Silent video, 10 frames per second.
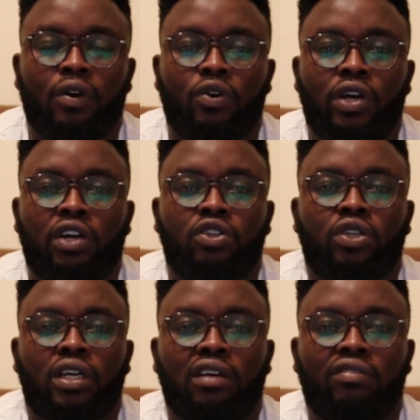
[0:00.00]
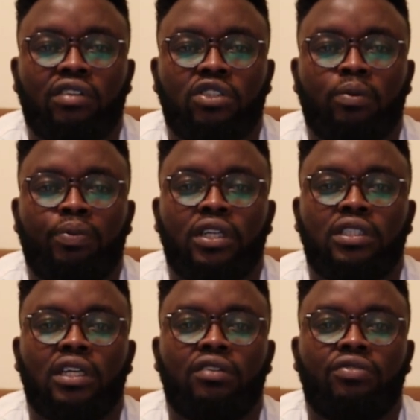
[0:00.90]
Or you can also give
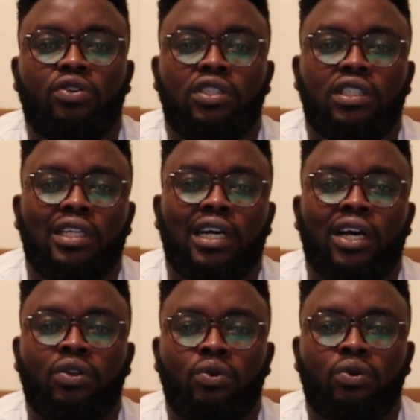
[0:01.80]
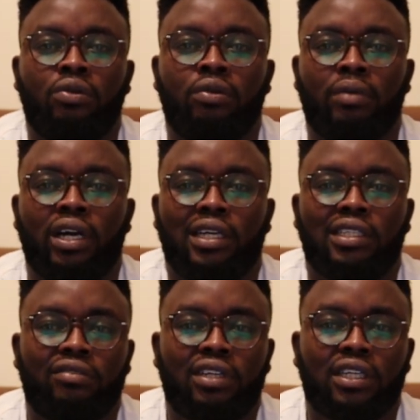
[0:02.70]
vasopressin 40 IU by
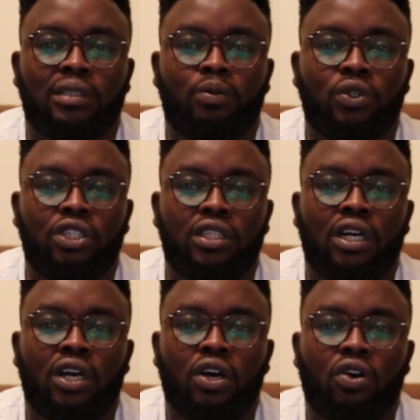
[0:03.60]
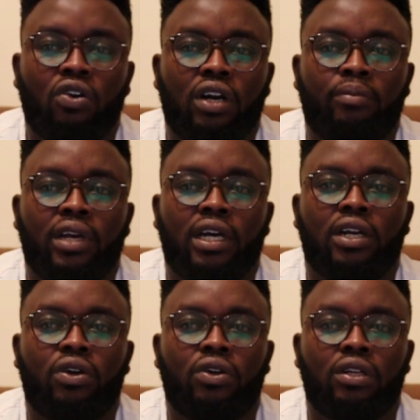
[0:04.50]
intravenous push, or
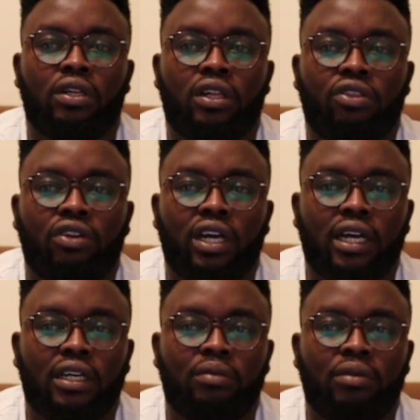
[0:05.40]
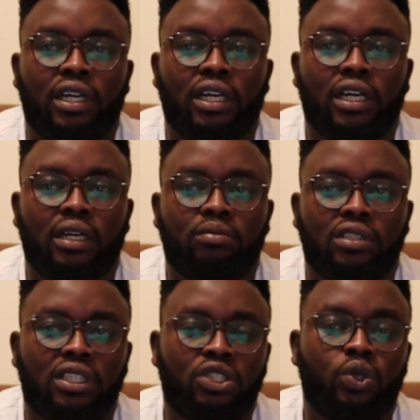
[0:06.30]
amiodarone 300
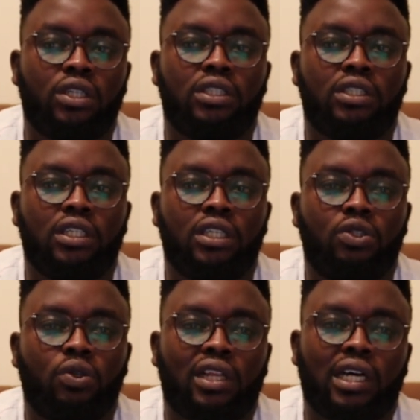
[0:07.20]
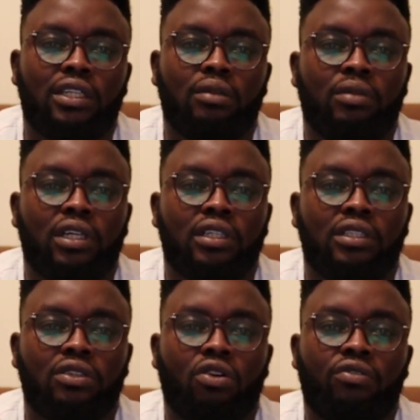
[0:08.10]
milligrams in 20 to 30
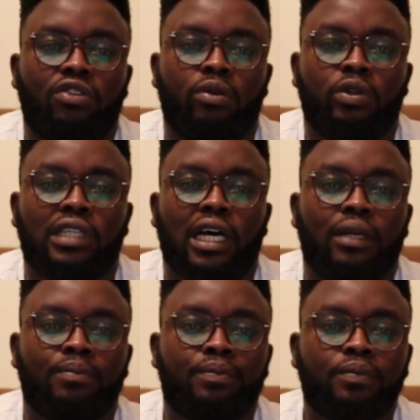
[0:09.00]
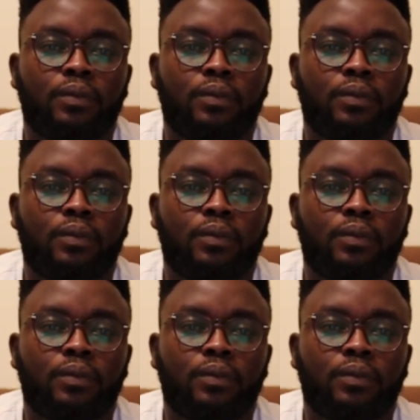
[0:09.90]
mils of normosaline.